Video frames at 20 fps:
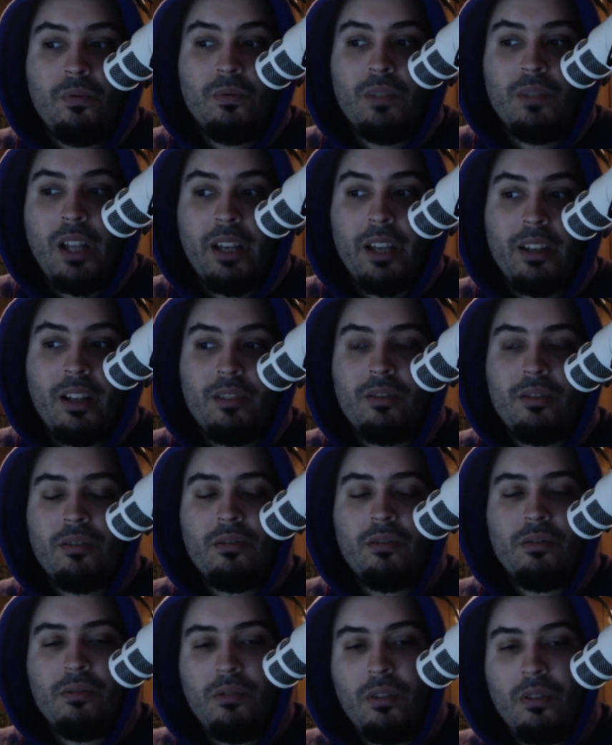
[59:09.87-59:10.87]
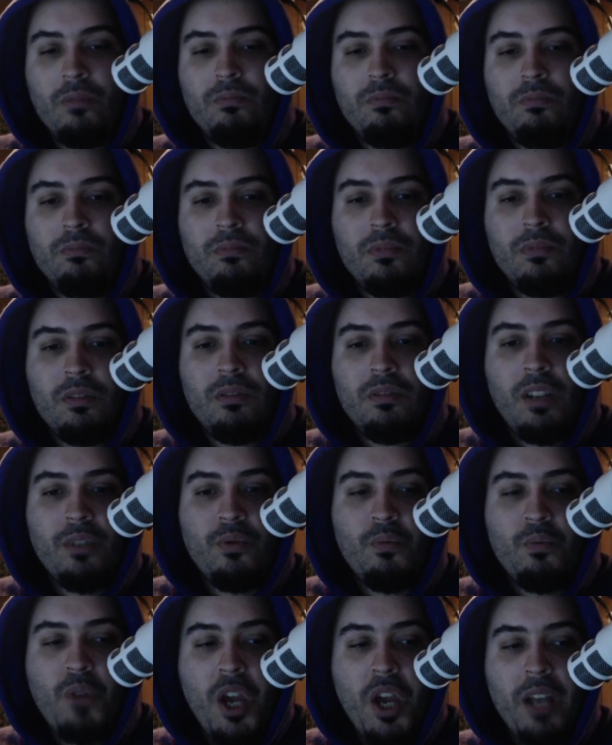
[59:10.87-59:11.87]
like, that's, not
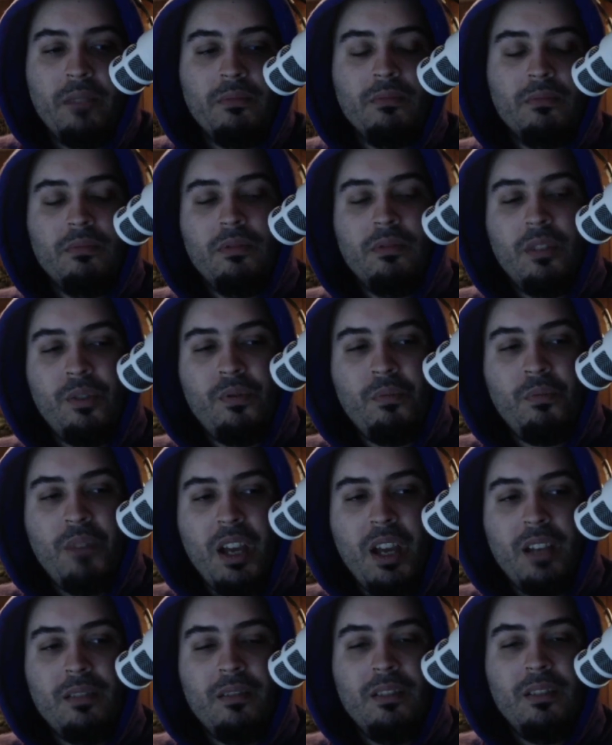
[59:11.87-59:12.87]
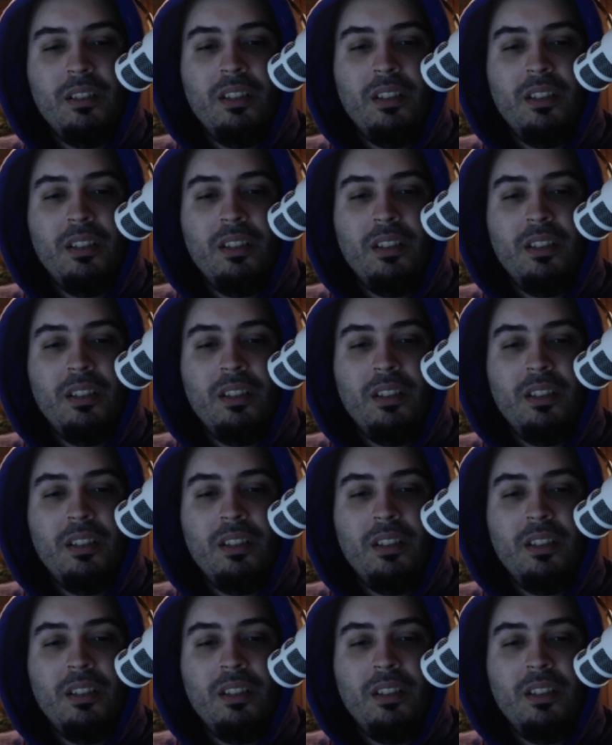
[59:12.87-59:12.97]
too bad. Not too bad.